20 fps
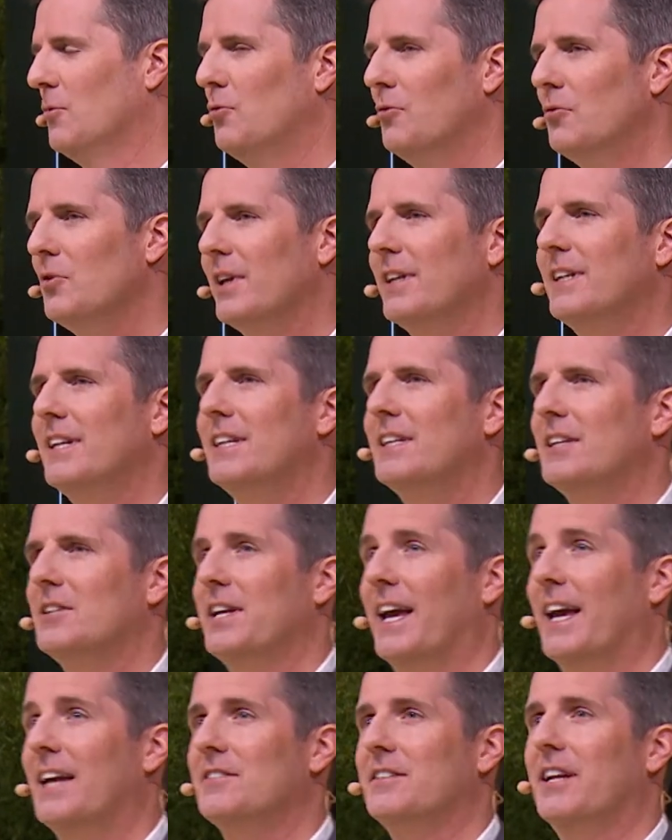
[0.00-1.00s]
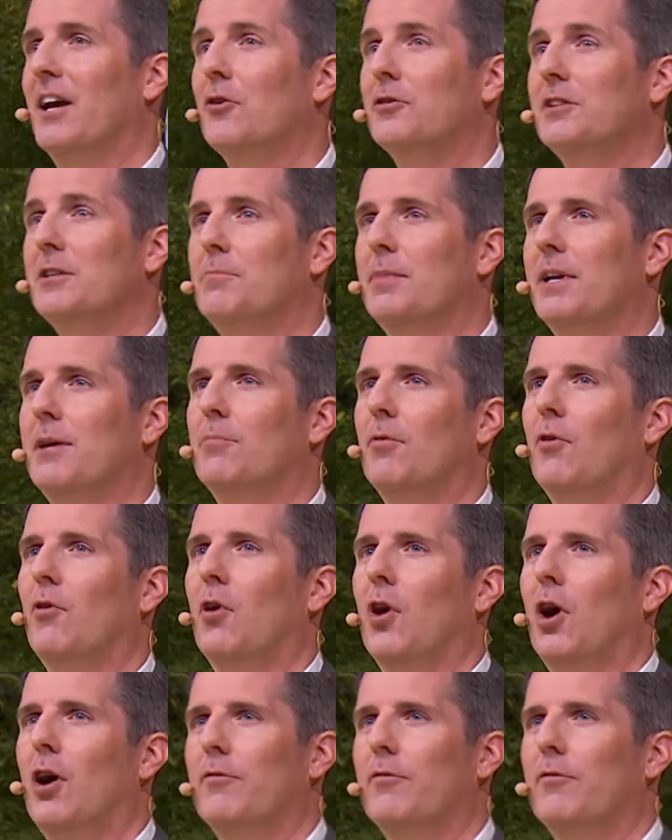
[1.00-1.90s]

we really need to test healthy people